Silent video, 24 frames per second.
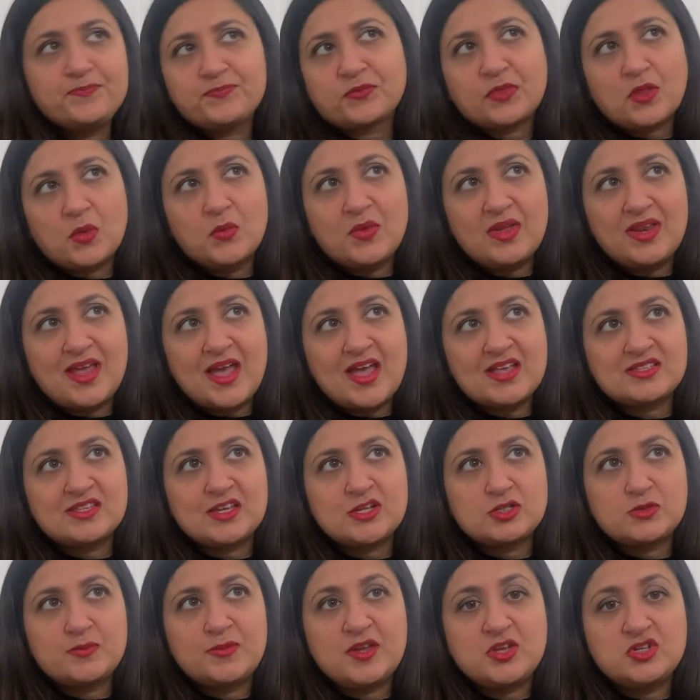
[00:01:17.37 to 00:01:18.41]
With
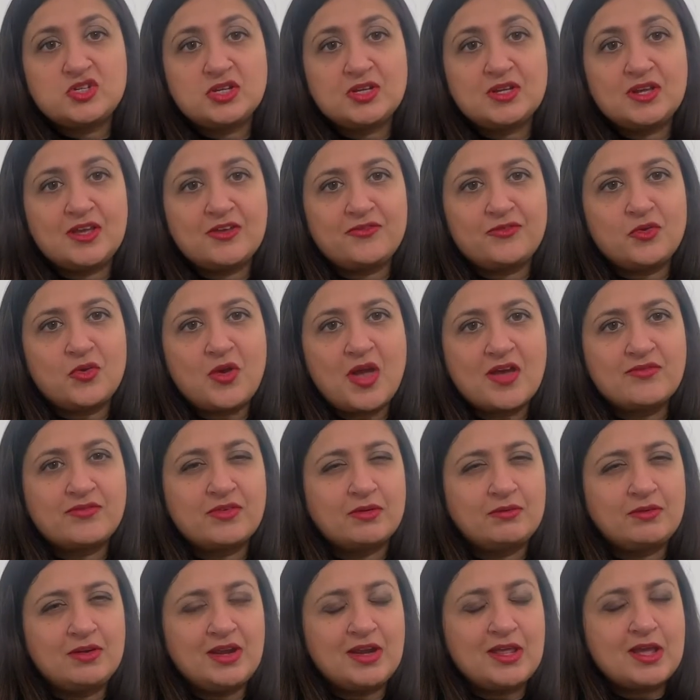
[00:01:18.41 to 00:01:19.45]
SHBG, if you have a
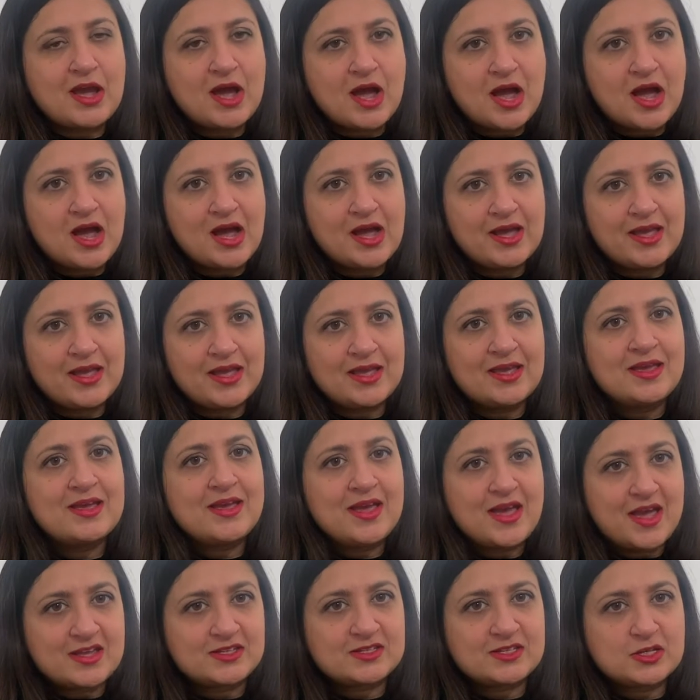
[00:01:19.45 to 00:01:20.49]
really high
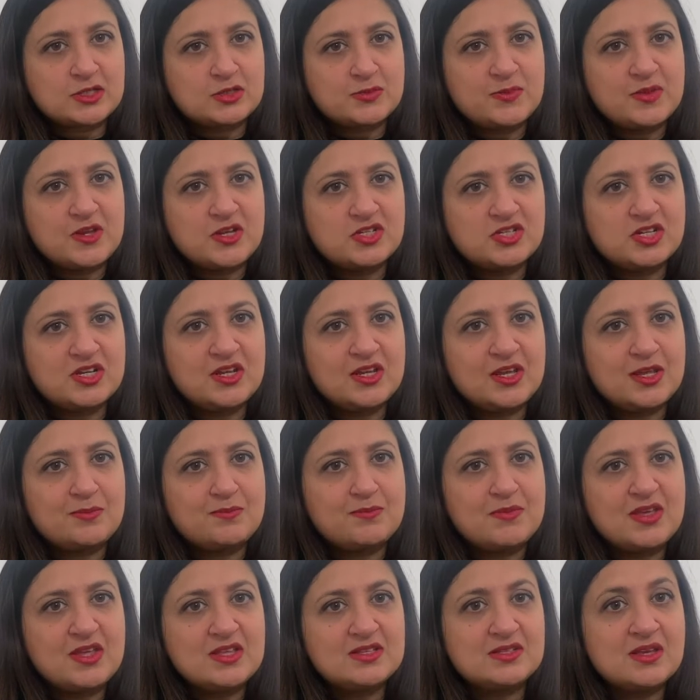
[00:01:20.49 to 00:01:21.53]
SHBG, it
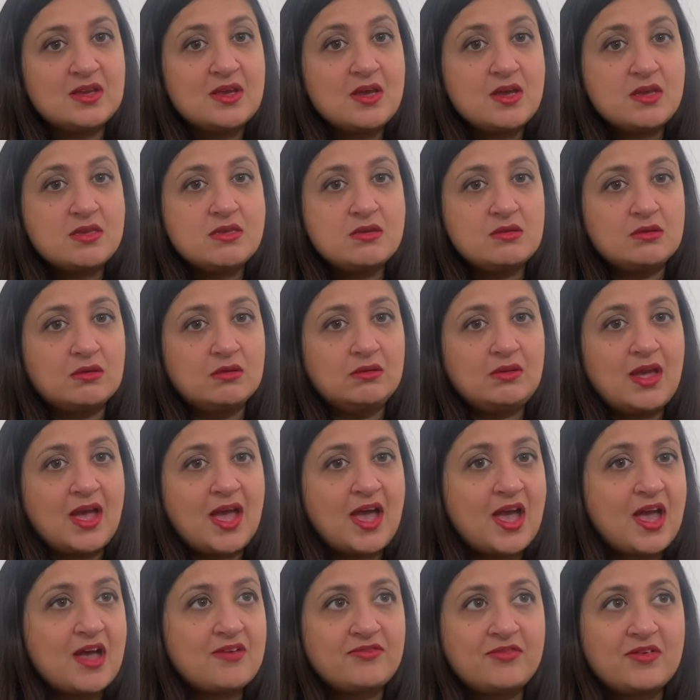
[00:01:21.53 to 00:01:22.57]
means you could
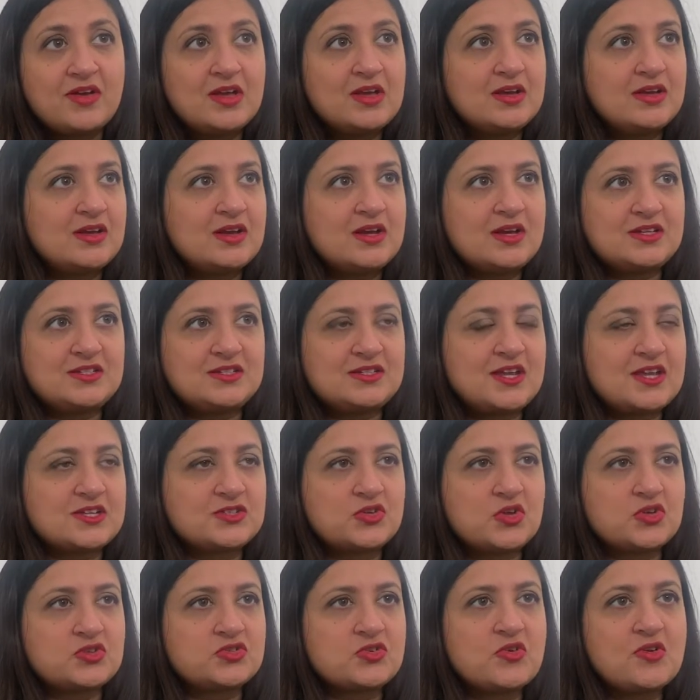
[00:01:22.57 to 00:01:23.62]
have a
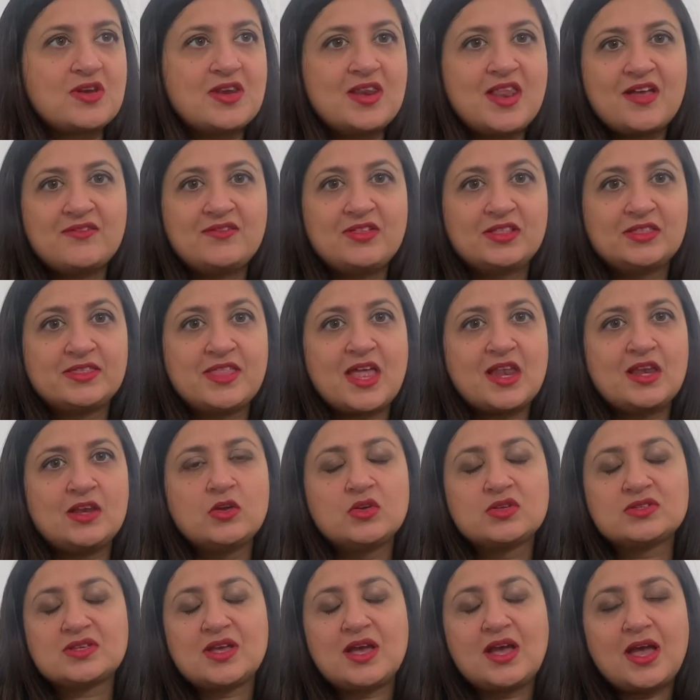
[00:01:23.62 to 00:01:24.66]
testosterone level that
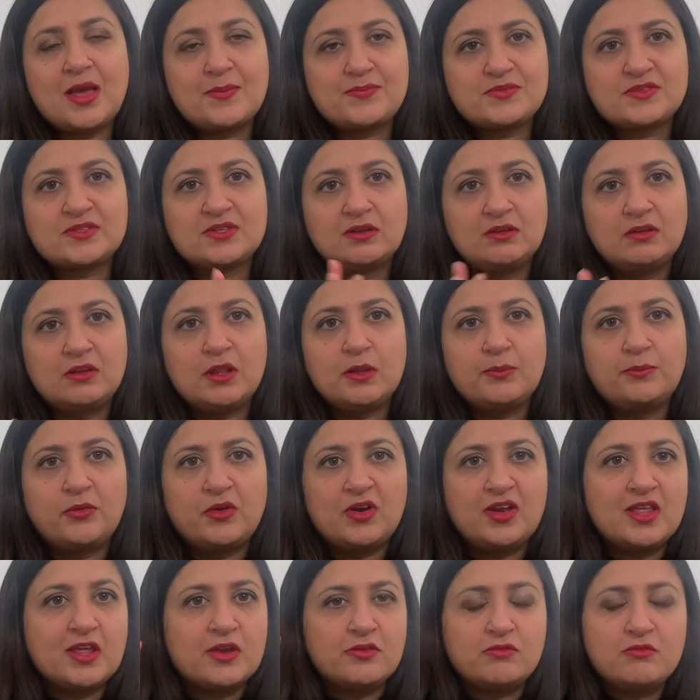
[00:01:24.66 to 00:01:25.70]
looks absolutely
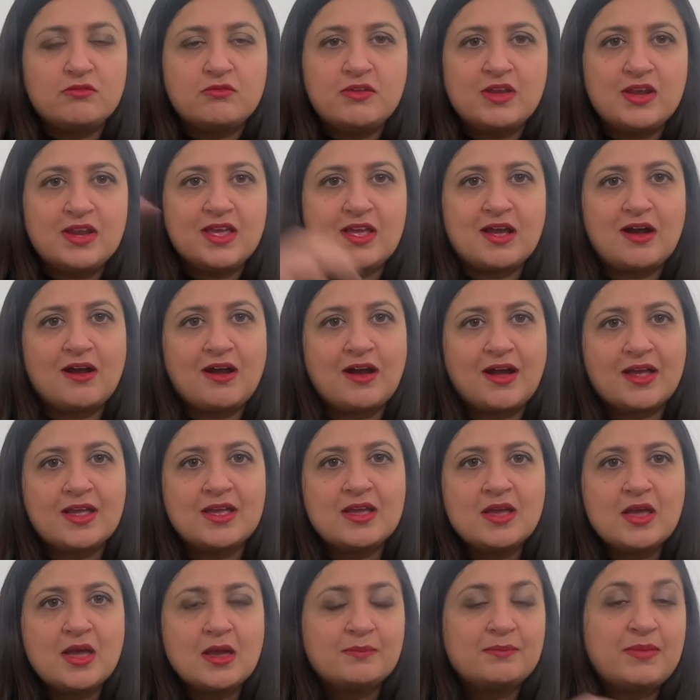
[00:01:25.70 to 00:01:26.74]
brilliant, really high,
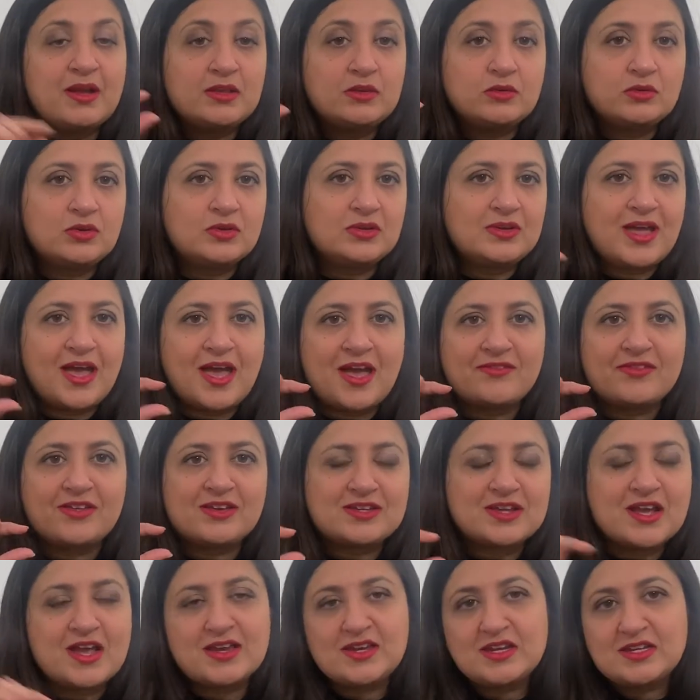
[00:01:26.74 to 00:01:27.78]
but you could have a
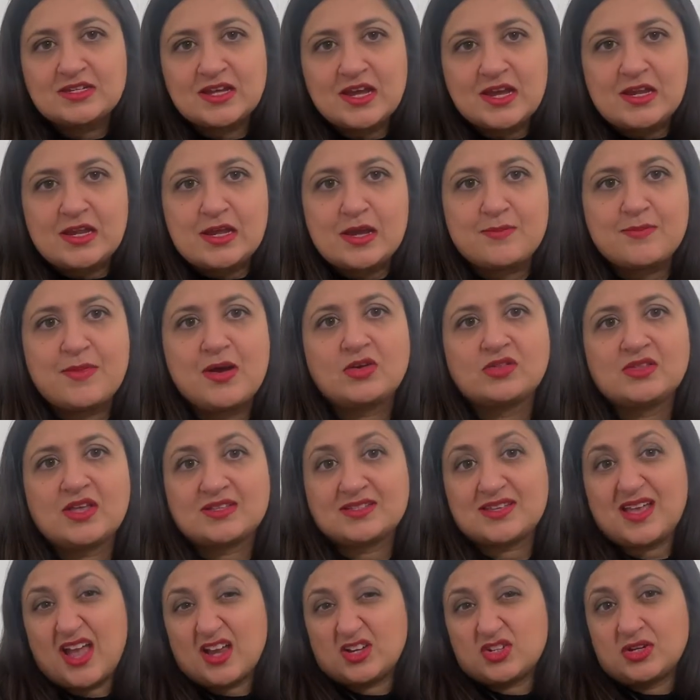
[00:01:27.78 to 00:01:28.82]
tiny amount that's
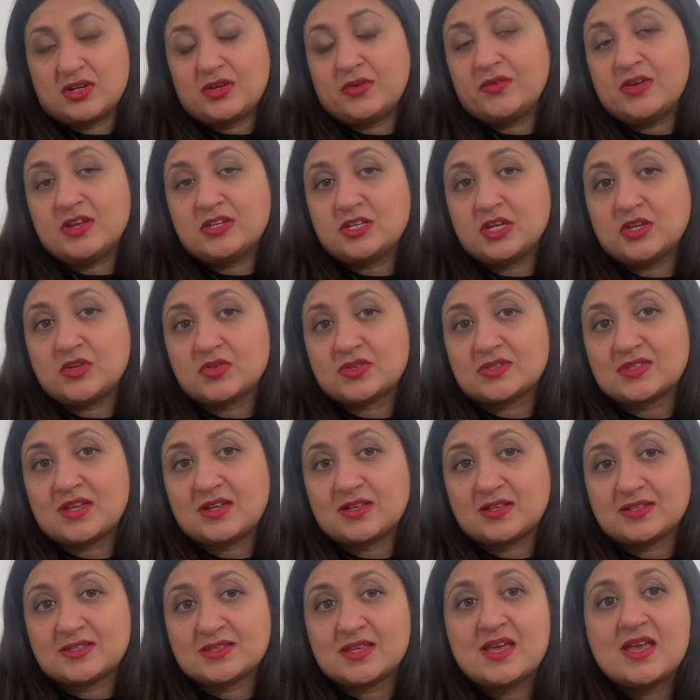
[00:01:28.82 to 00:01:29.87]
actually reaching your
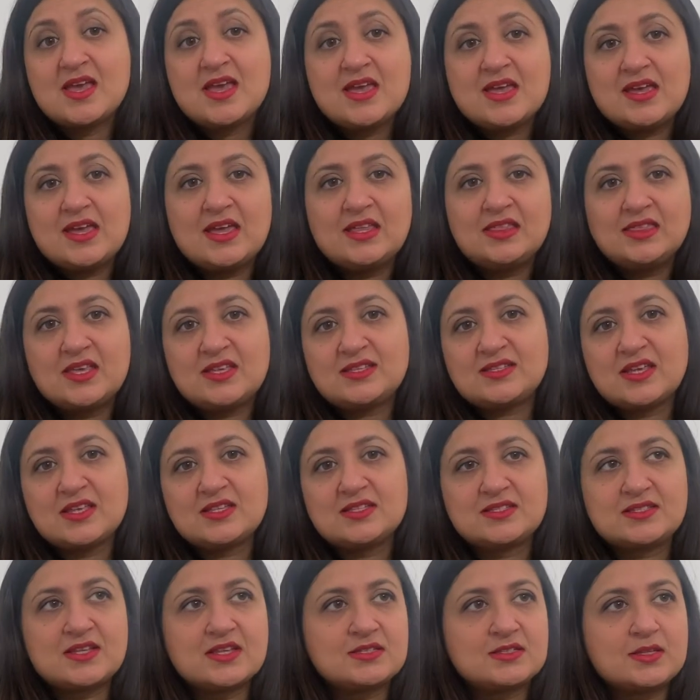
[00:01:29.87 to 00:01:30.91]
cells. In this
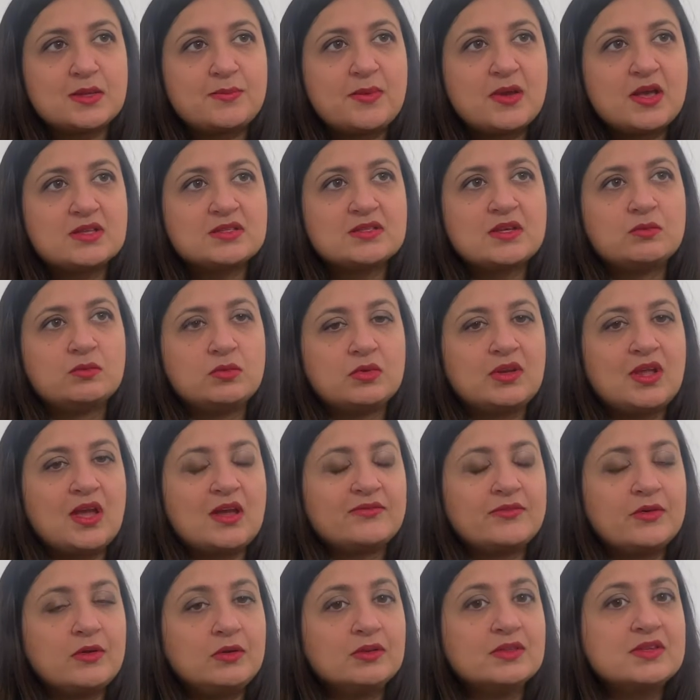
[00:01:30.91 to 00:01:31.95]
instance, a person would have
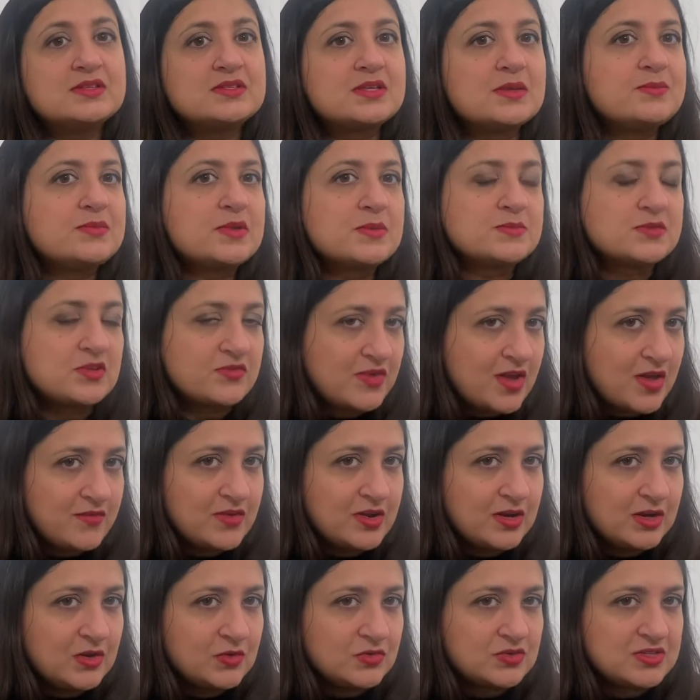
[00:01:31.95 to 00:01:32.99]
all the symptoms of having
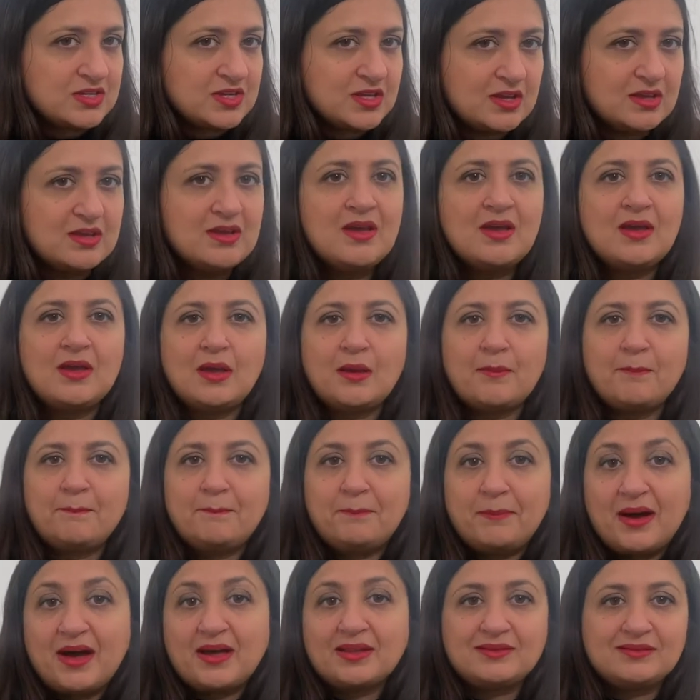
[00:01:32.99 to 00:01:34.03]
low T,
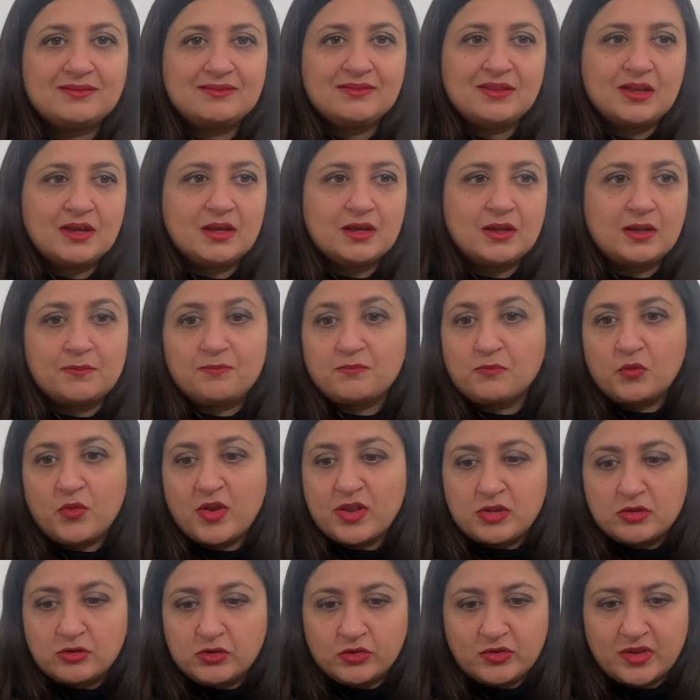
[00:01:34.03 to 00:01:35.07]
but when
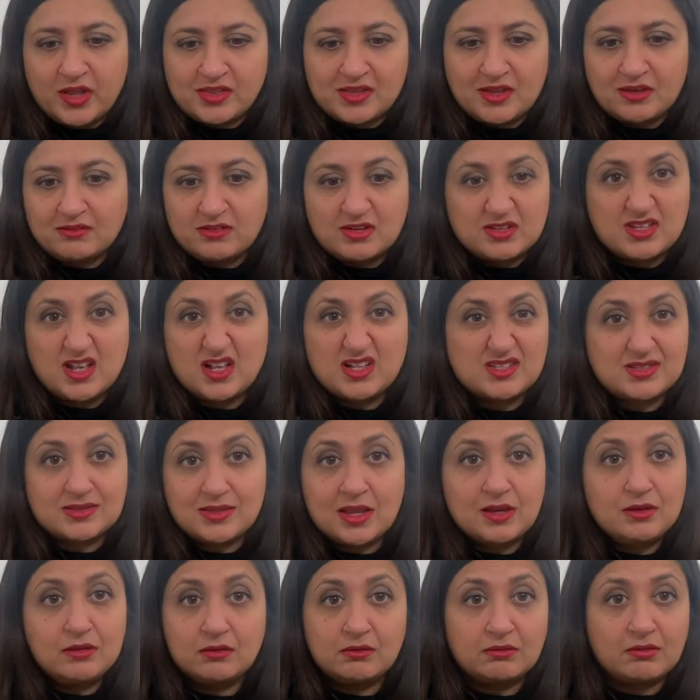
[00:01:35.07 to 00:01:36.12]
you look at their results, they
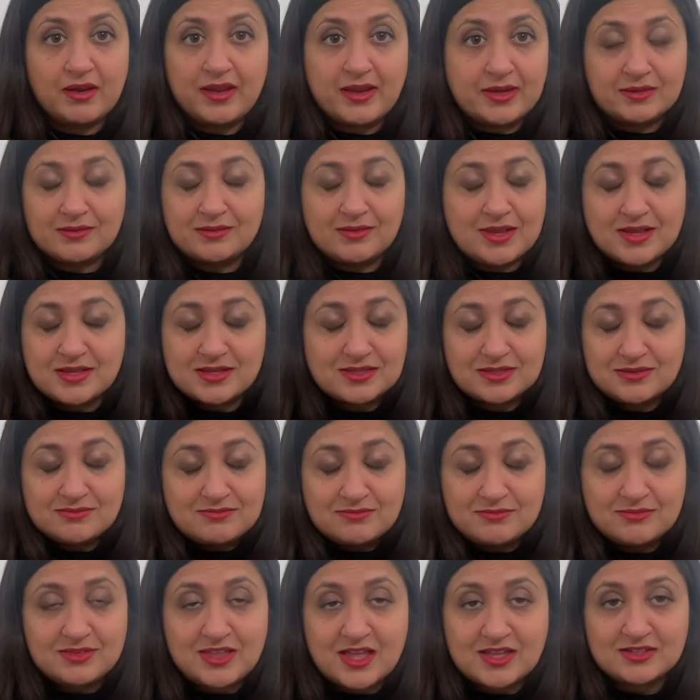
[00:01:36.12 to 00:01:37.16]
look great.
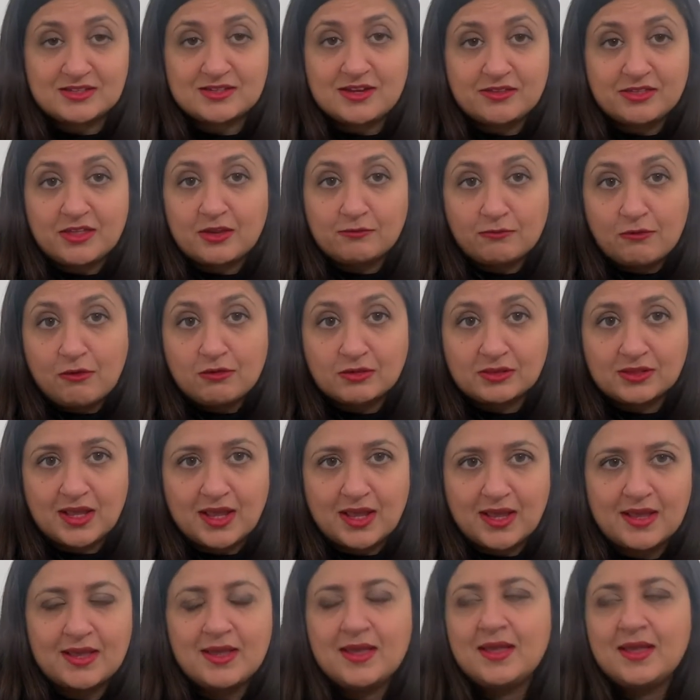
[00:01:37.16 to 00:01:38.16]
There's nothing wrong there.